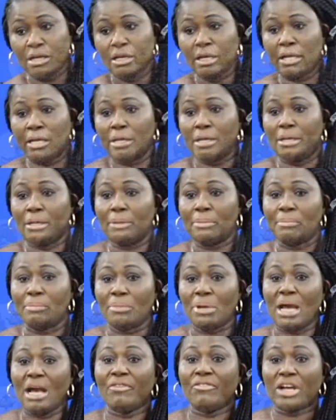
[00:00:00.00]

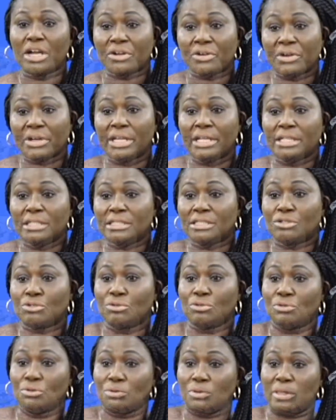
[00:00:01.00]
have agreed
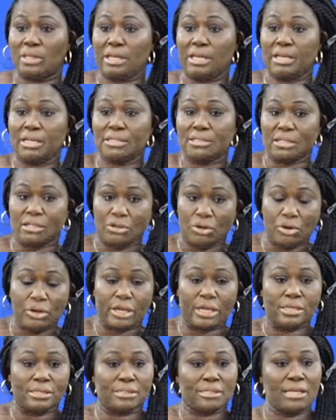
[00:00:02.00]
to do theirs in
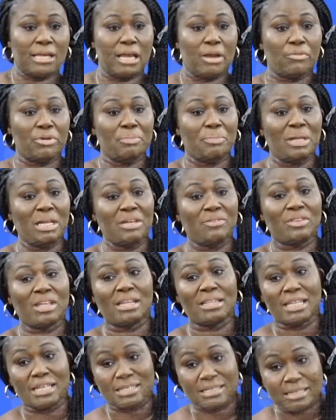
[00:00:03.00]
August. And we believe
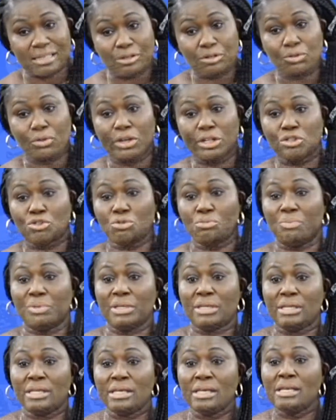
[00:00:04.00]
that there's still going to
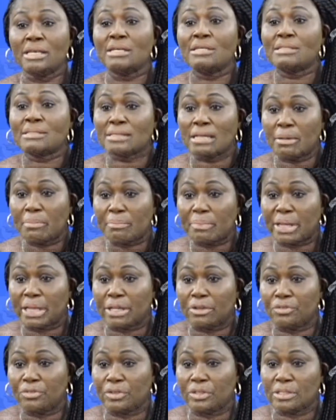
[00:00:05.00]
be some
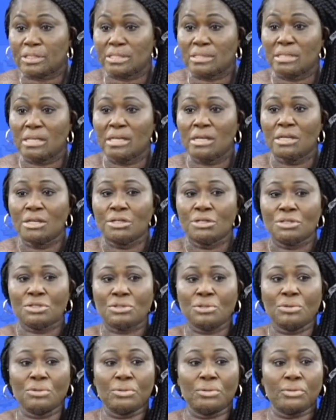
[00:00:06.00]
benefits.
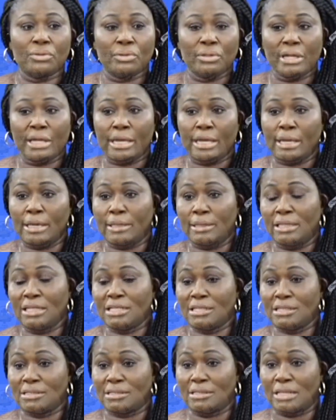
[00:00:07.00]
So
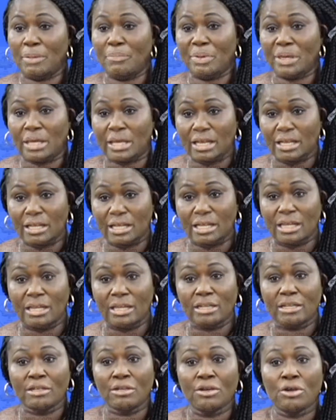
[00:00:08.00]
this is the
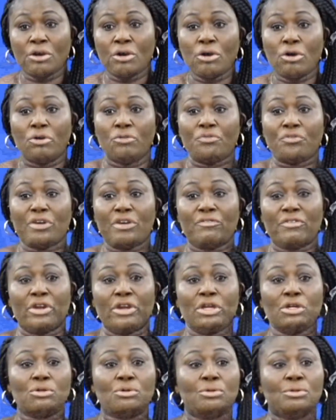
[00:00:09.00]
beginning of a
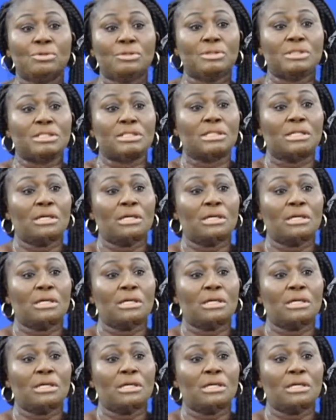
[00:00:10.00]
very good